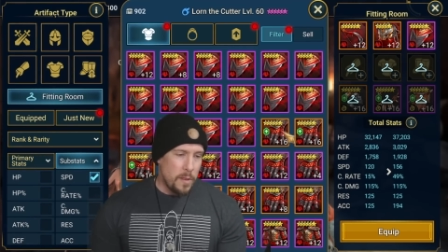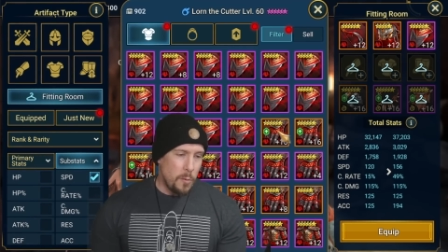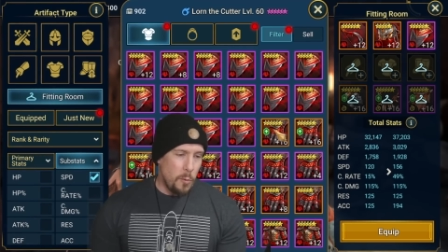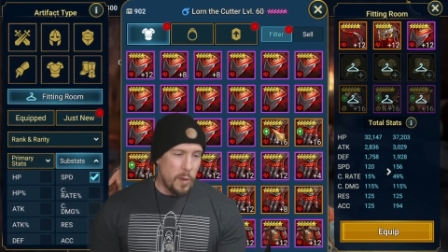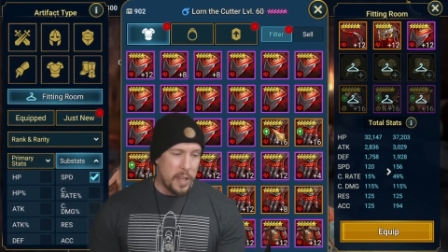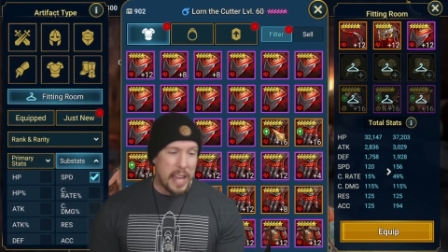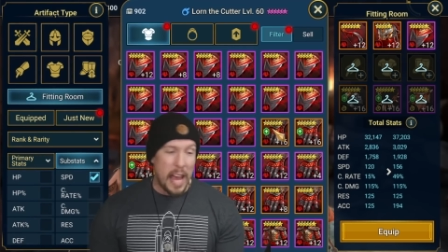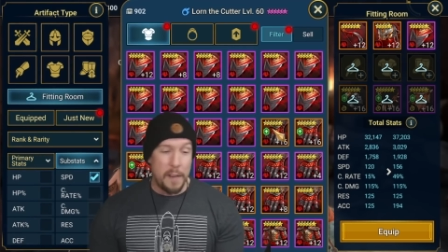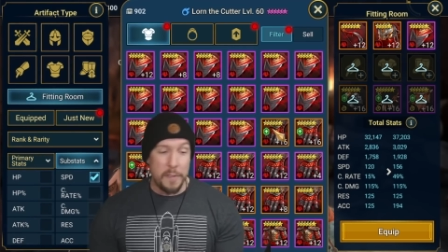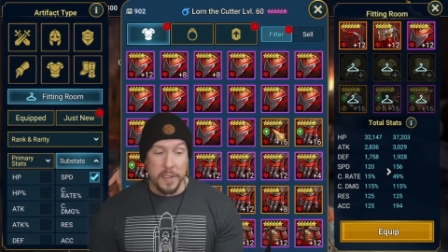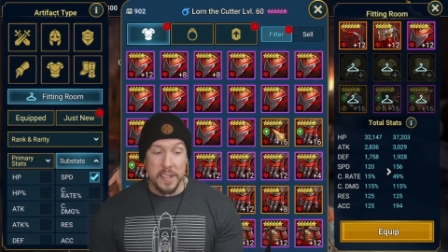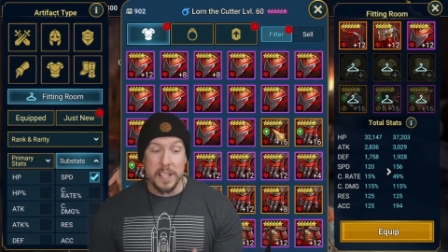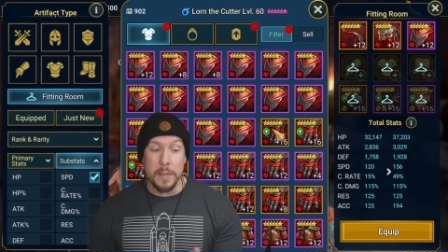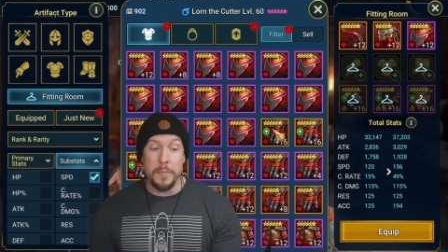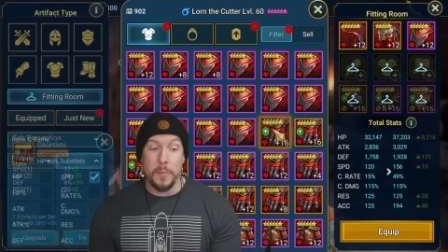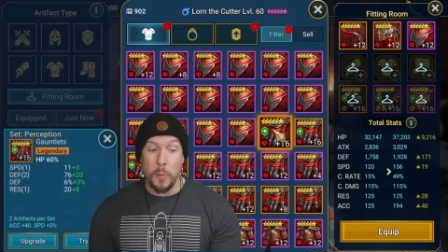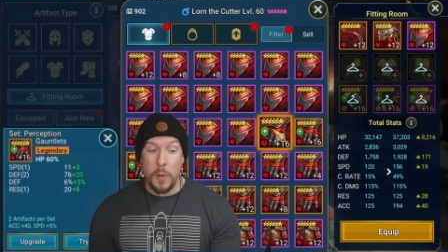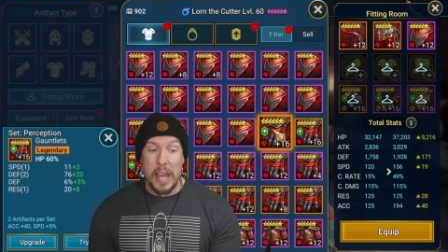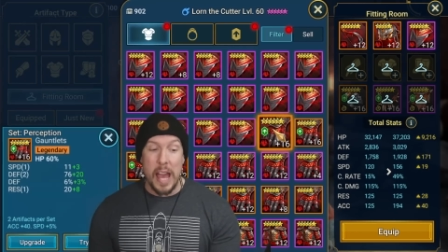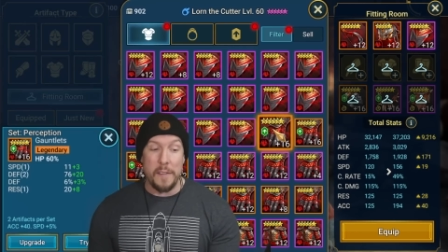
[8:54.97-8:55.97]
We have
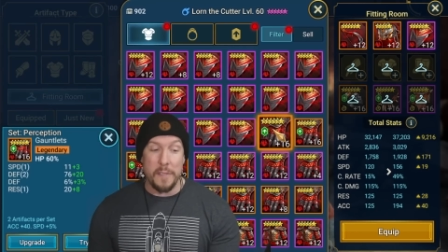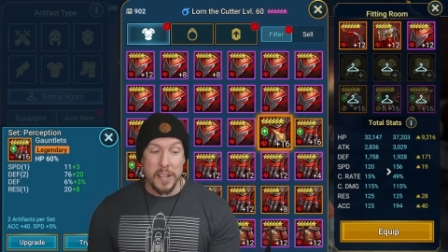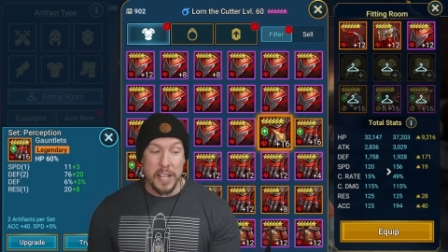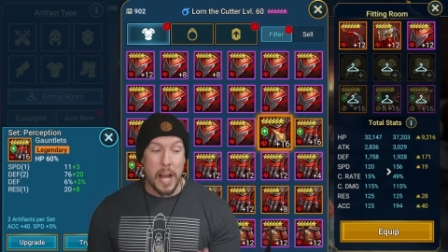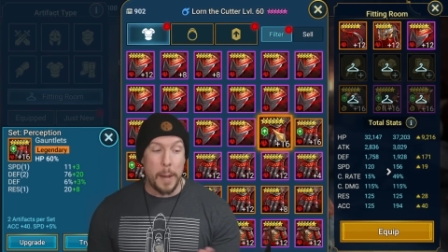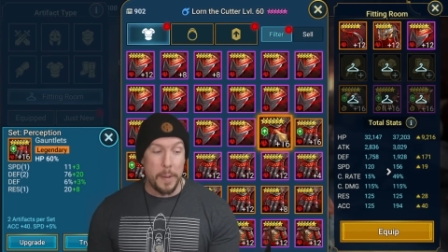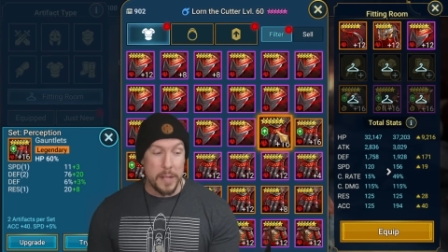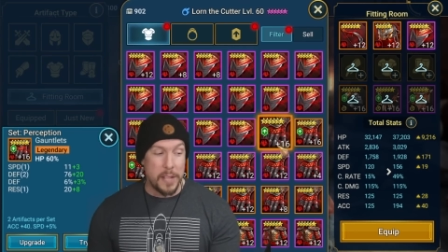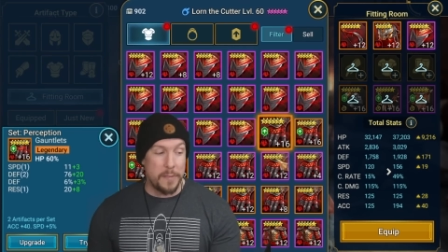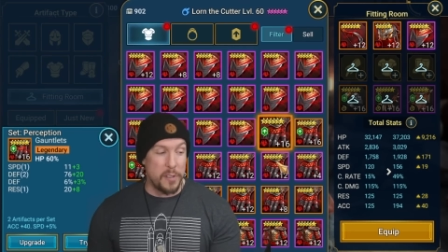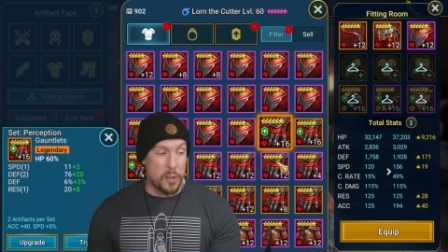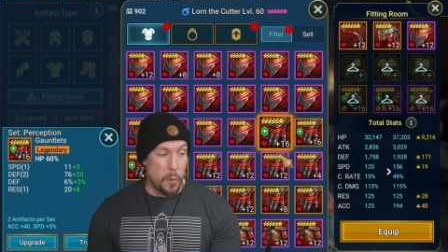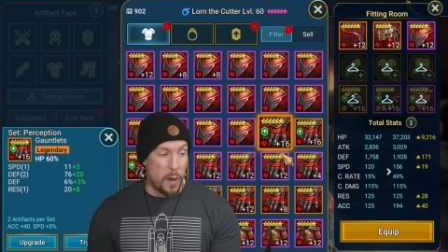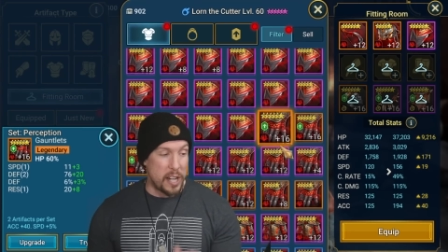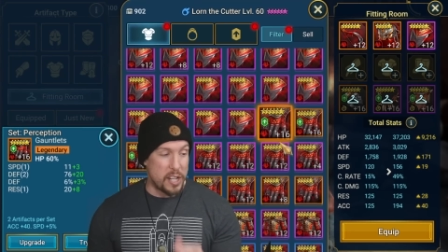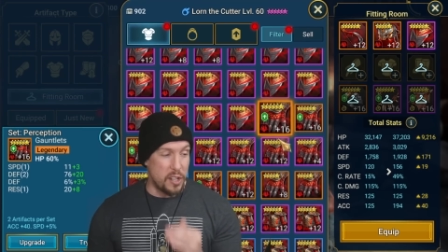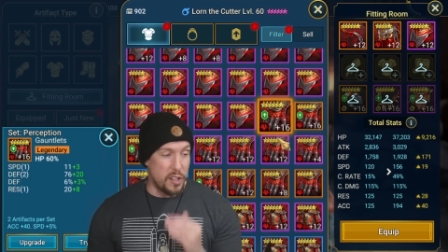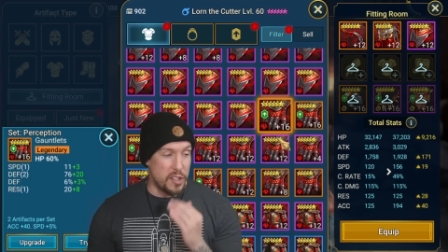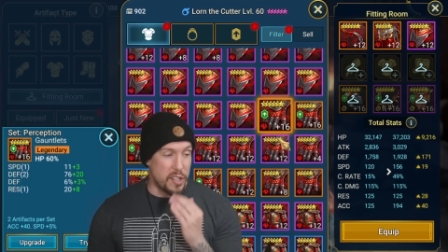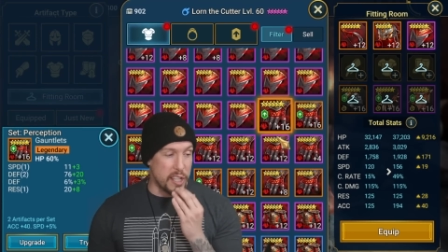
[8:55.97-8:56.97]
a couple different
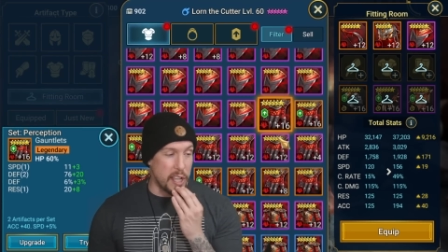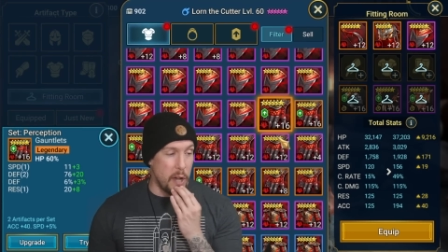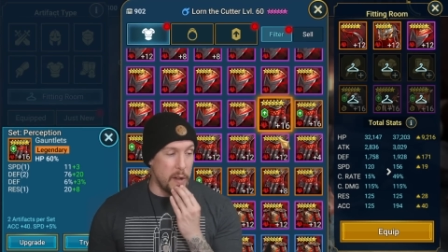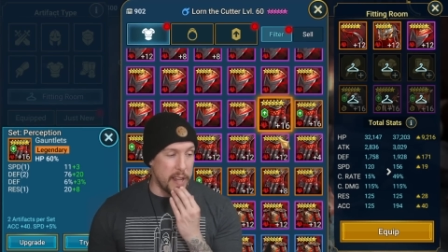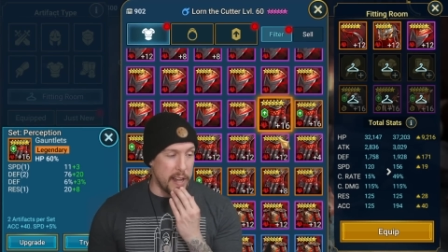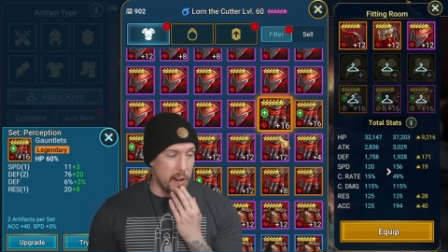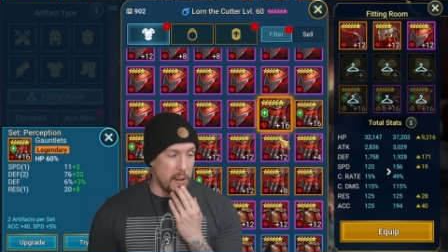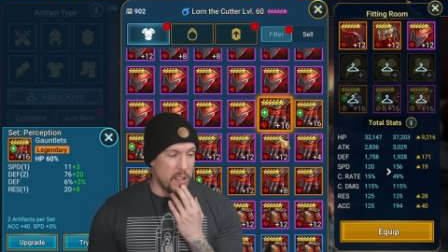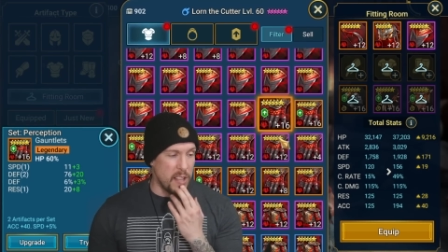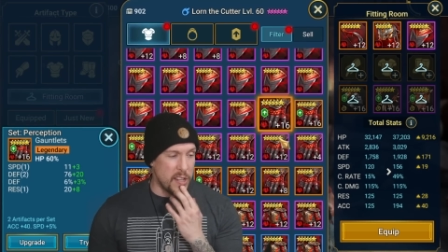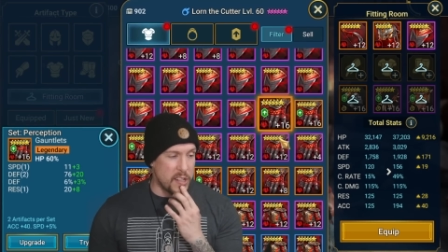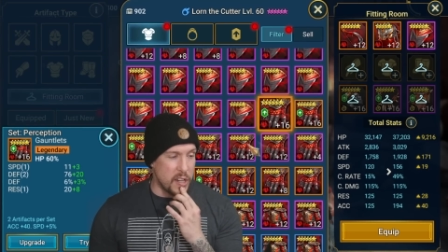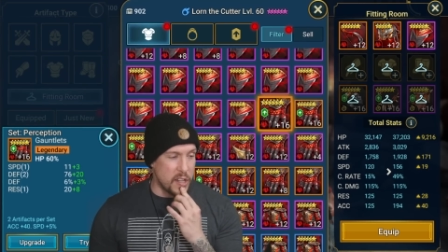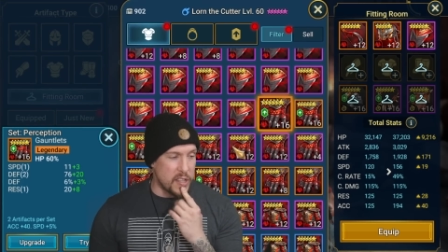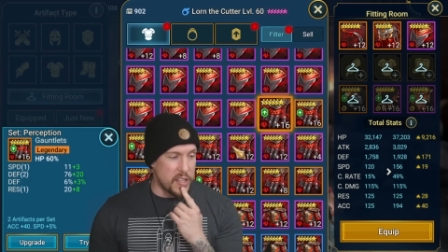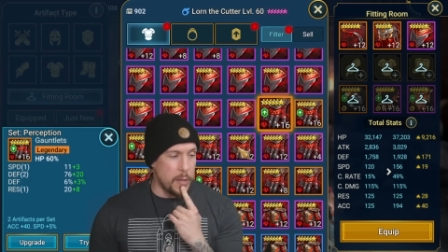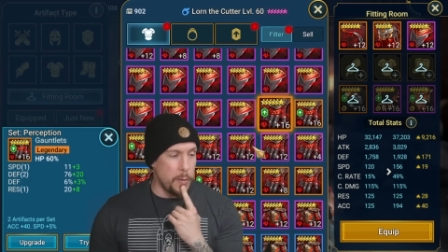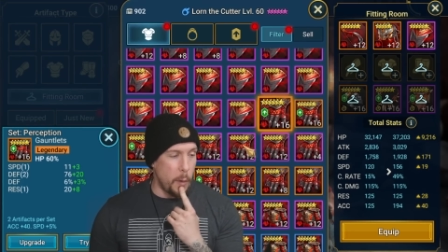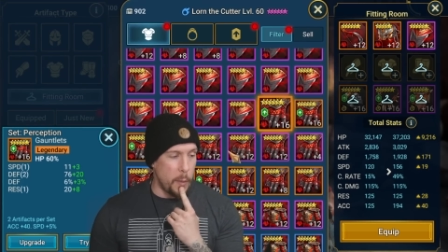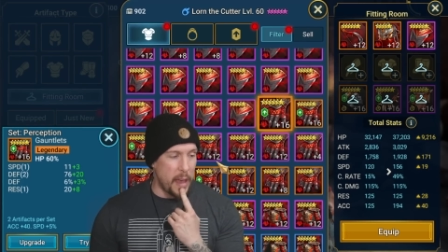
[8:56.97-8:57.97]
directions to go here. Let's
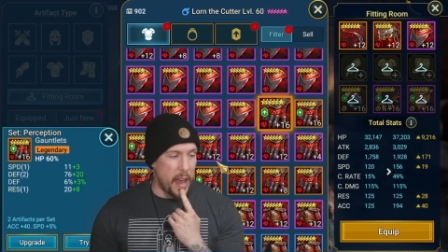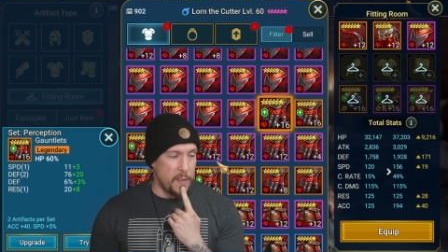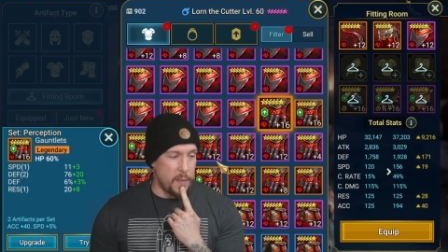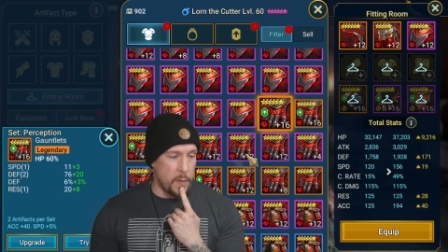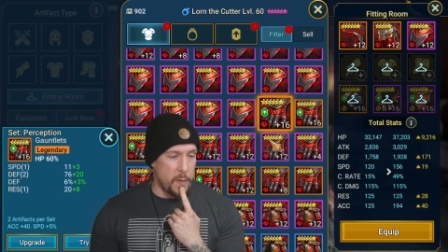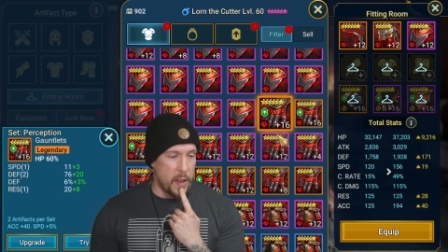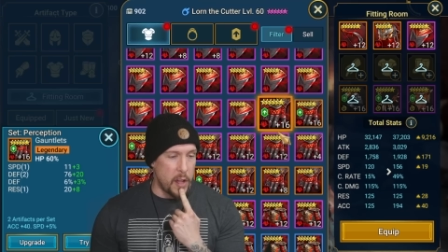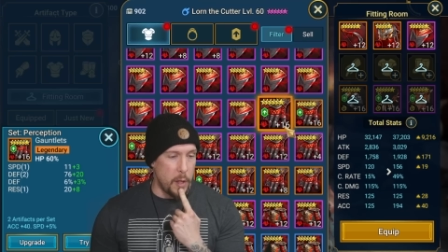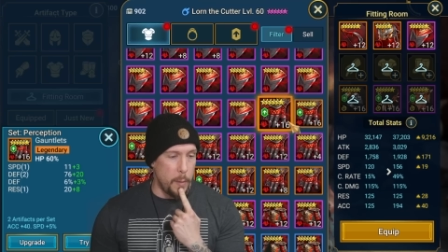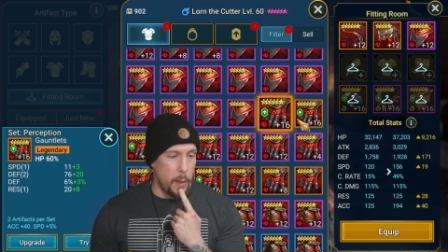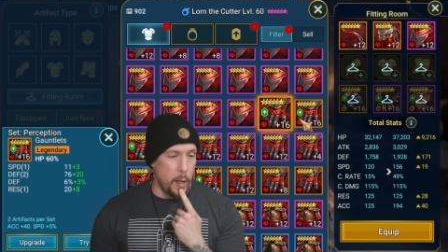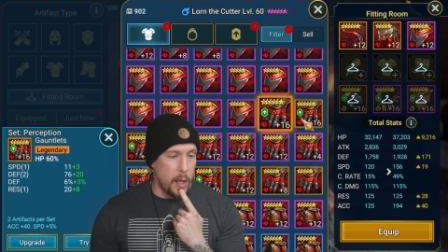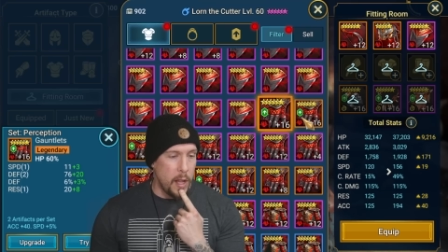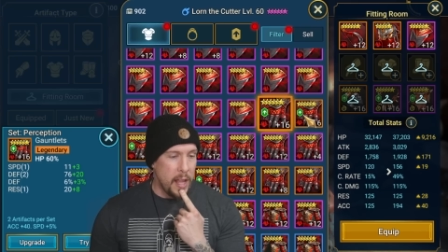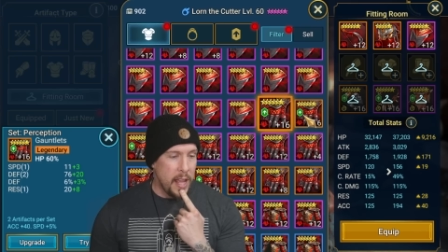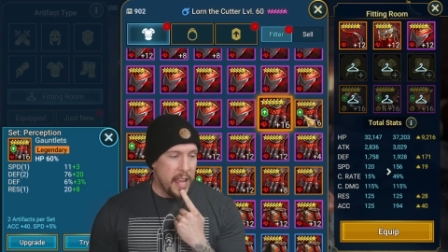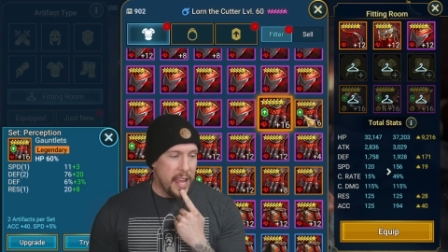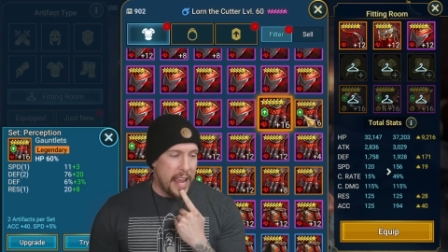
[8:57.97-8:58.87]
just see what we have available.